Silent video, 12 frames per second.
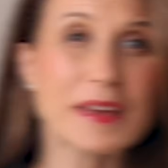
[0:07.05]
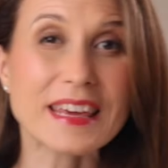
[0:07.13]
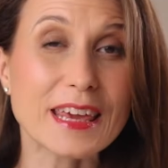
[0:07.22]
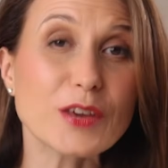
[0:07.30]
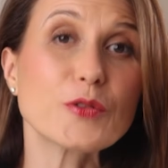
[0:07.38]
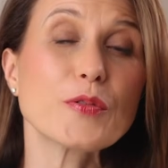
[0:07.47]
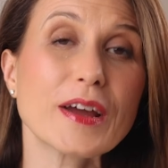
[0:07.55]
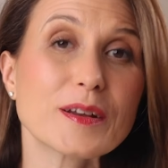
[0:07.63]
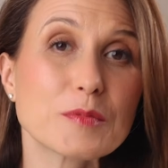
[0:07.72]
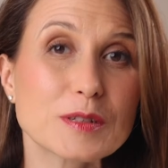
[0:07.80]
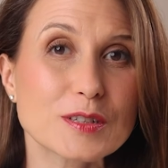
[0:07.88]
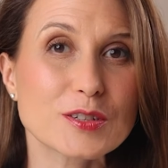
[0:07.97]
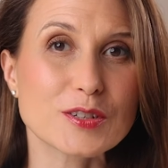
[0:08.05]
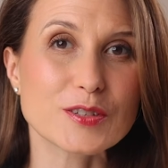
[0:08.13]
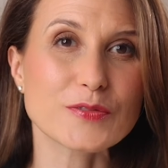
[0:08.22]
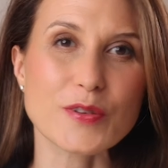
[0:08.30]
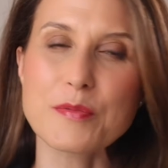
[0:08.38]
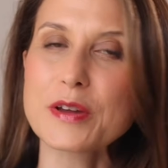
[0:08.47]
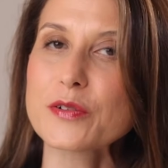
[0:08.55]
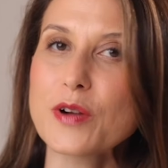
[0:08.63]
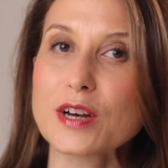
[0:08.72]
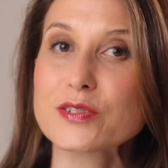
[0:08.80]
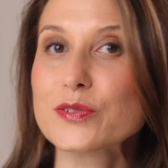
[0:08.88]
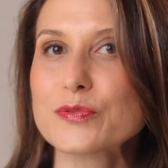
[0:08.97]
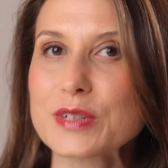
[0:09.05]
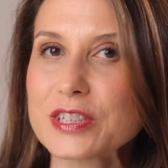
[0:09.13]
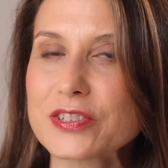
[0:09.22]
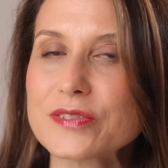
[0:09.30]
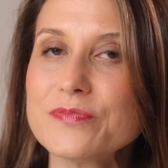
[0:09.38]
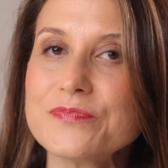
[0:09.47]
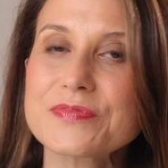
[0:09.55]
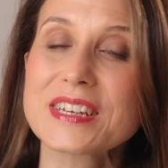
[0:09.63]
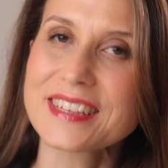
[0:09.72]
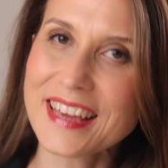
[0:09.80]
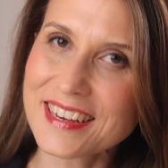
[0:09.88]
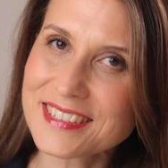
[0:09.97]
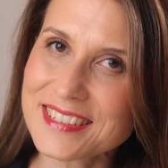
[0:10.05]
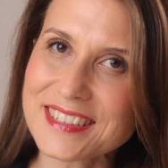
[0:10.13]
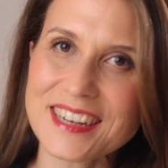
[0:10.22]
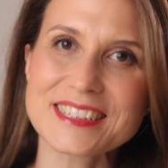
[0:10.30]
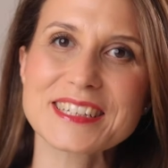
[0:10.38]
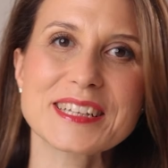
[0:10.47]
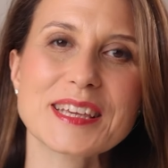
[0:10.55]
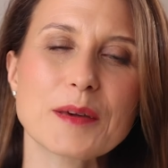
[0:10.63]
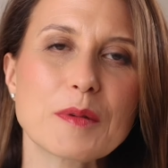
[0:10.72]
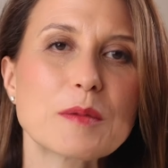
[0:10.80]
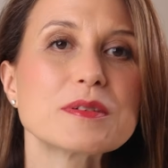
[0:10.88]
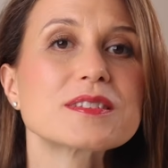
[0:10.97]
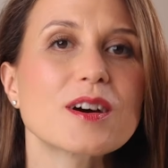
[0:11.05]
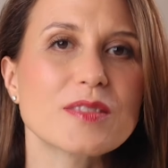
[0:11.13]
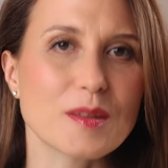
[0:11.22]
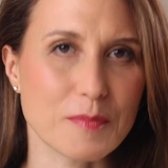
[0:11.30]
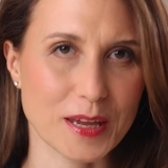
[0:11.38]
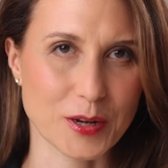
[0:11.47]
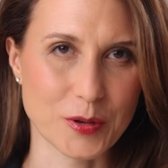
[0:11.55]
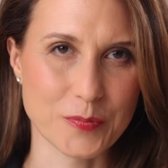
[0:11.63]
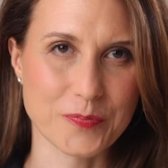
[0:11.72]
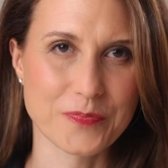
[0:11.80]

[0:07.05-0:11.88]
make incredible dishes from across the region. And yes, Adana Kebab is on the menu.